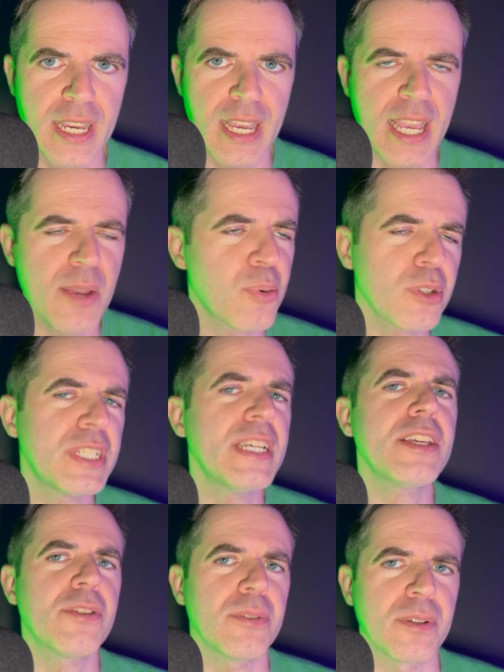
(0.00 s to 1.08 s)
In
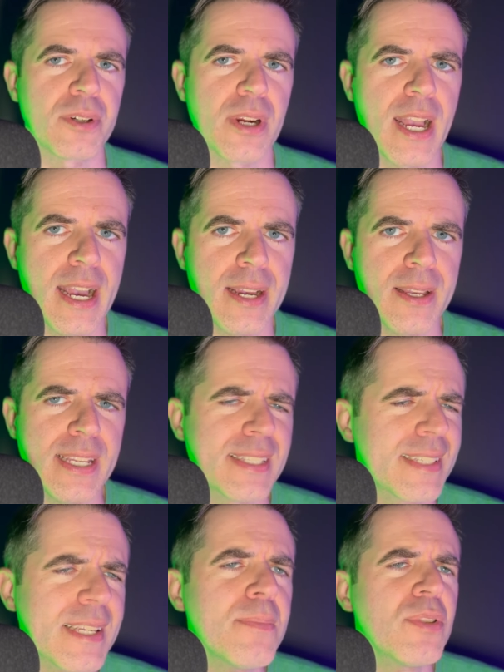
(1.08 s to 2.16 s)
particular, it
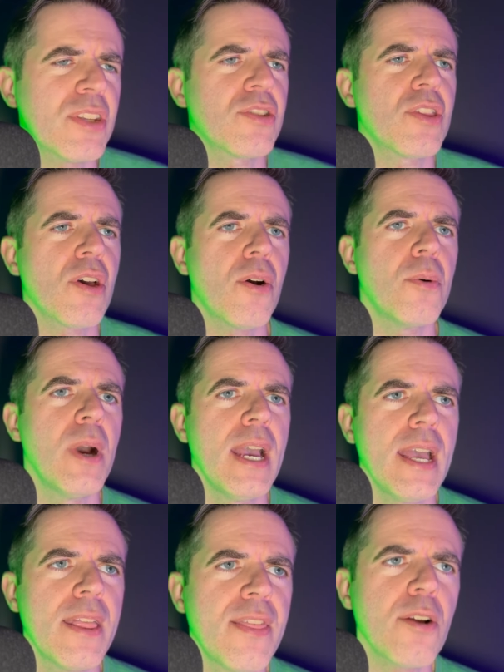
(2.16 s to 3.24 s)
seems as though
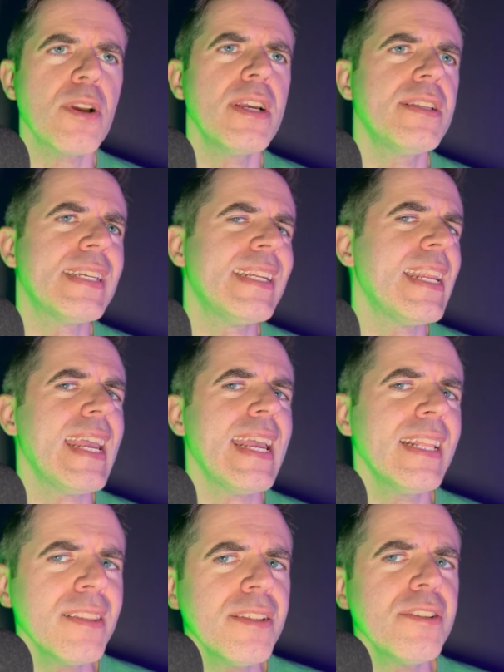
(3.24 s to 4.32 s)
there is an
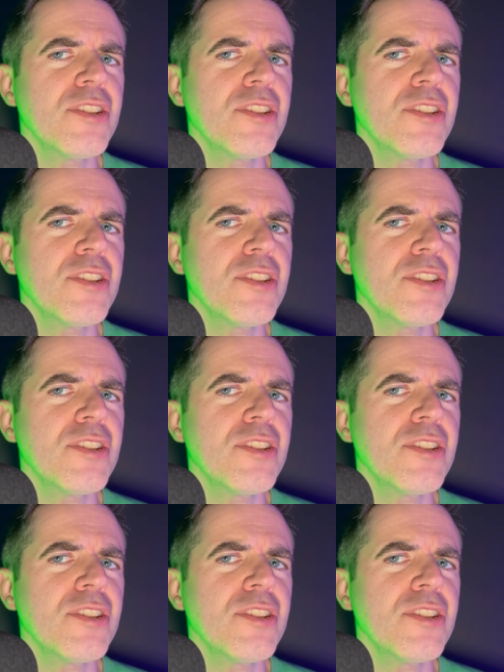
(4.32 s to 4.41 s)
endless